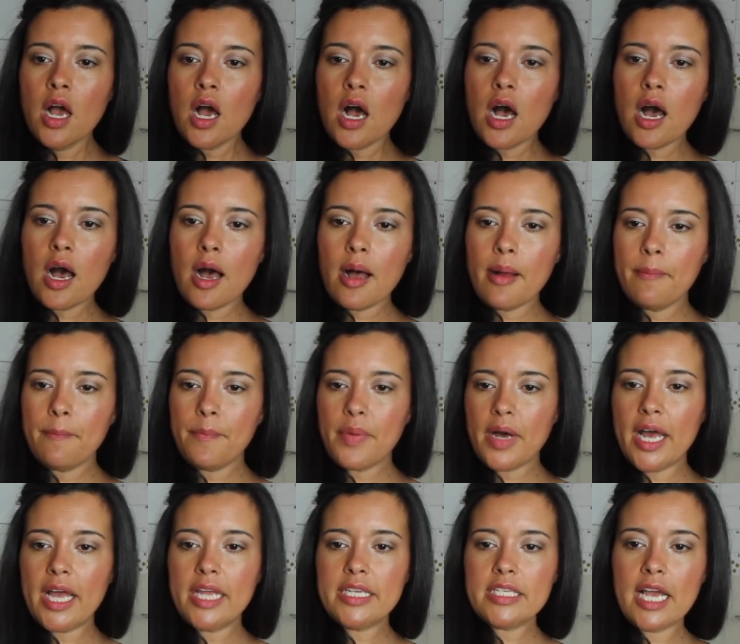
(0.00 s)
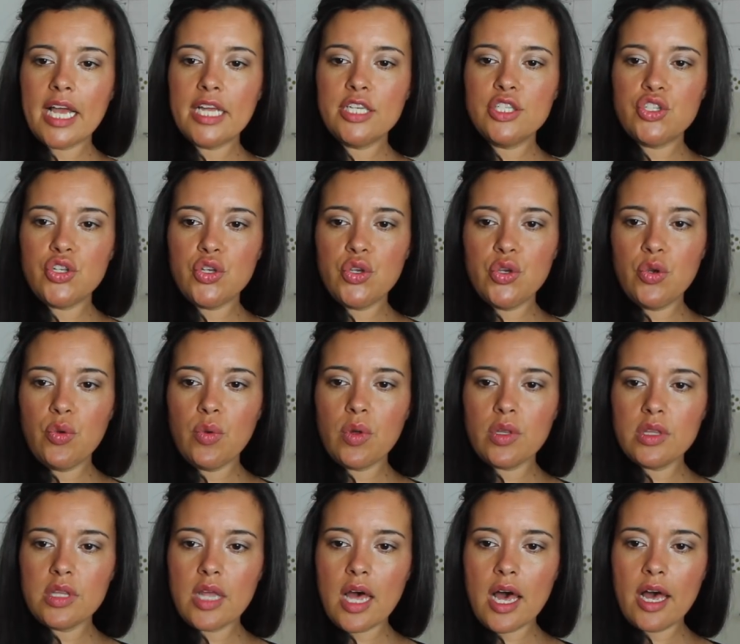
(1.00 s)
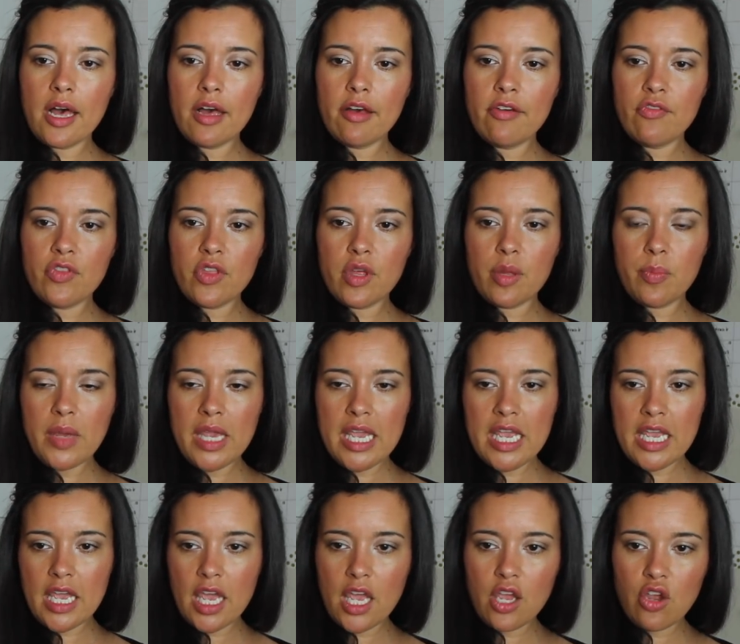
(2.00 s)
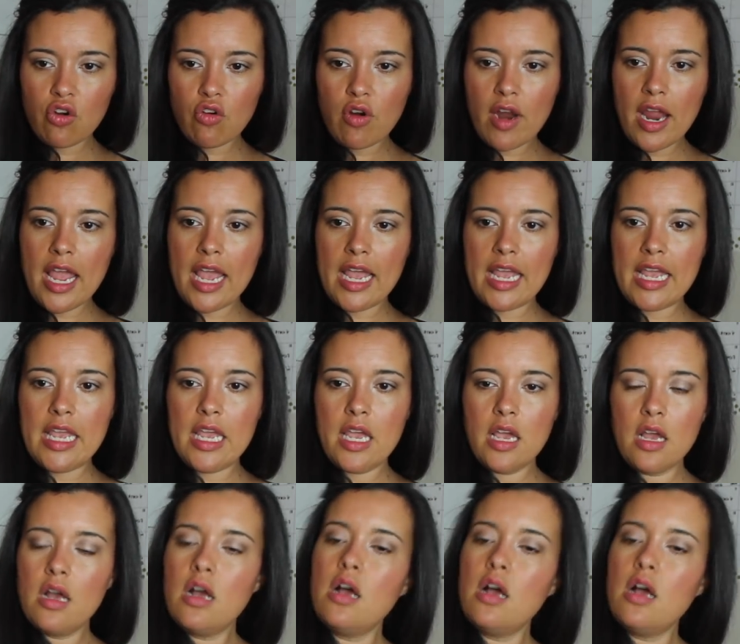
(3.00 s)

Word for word: But I do love the pink and gray